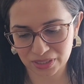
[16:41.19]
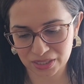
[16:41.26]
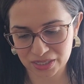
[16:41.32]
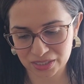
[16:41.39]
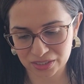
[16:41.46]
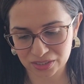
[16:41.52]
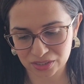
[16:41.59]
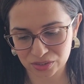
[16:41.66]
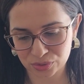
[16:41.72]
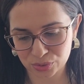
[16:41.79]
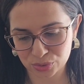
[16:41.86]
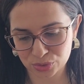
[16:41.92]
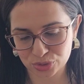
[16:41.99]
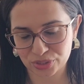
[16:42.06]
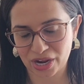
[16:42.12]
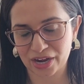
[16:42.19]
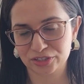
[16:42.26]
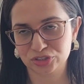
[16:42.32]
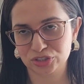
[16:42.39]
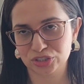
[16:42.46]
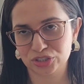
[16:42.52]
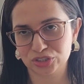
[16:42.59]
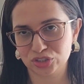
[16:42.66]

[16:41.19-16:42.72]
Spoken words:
like you should actually